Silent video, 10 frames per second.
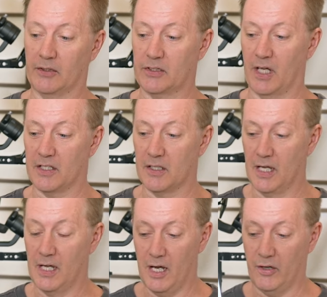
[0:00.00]
It's uh,
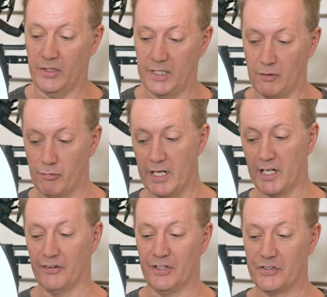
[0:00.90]
on the uh,
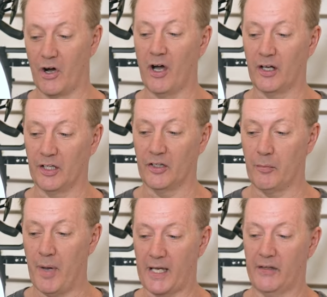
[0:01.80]
reading on the dial on
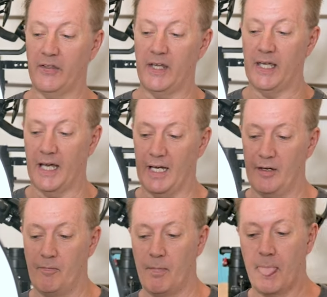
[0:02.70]
the back of the uh,
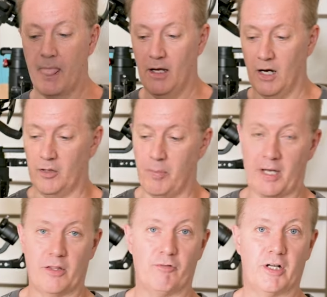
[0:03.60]
on the
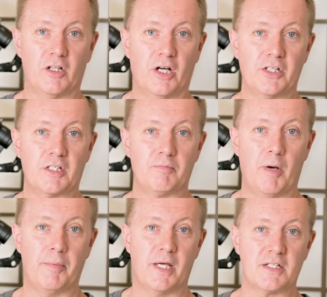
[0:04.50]
back of the ring light, you can
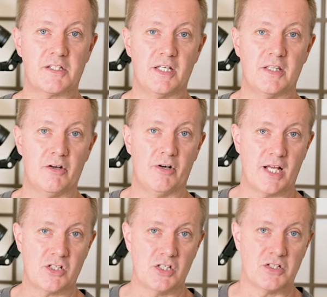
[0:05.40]
might be able to see there it
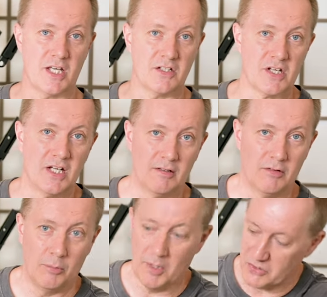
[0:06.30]
actually says
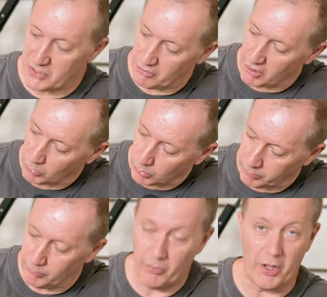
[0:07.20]
almost zero or